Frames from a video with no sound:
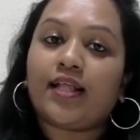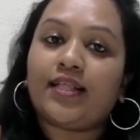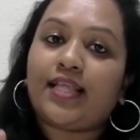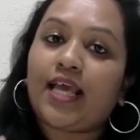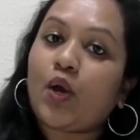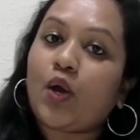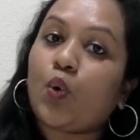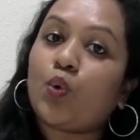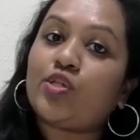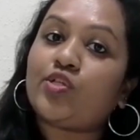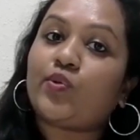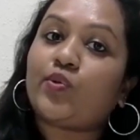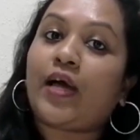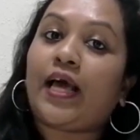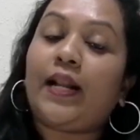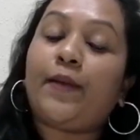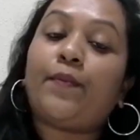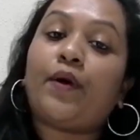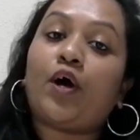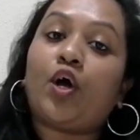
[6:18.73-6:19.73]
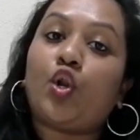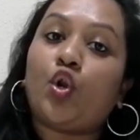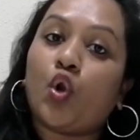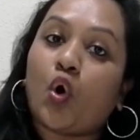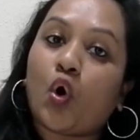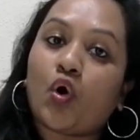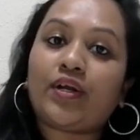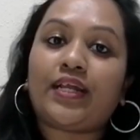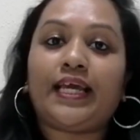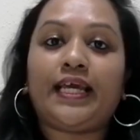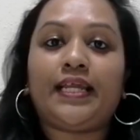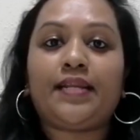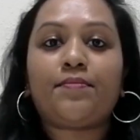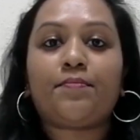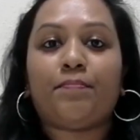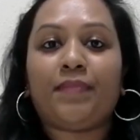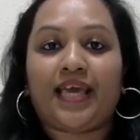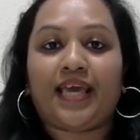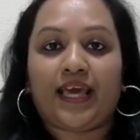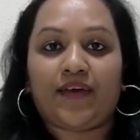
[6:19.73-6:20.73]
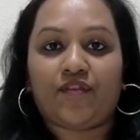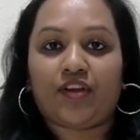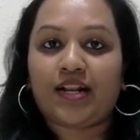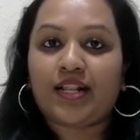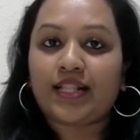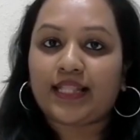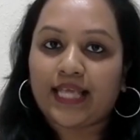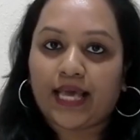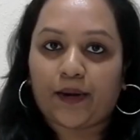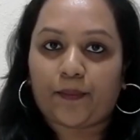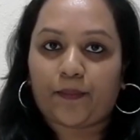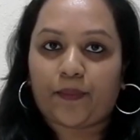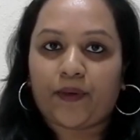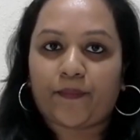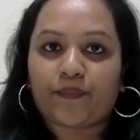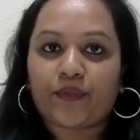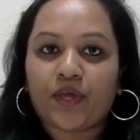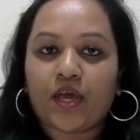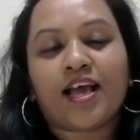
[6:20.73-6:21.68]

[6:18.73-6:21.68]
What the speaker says: They also help a lot in behavioral therapy.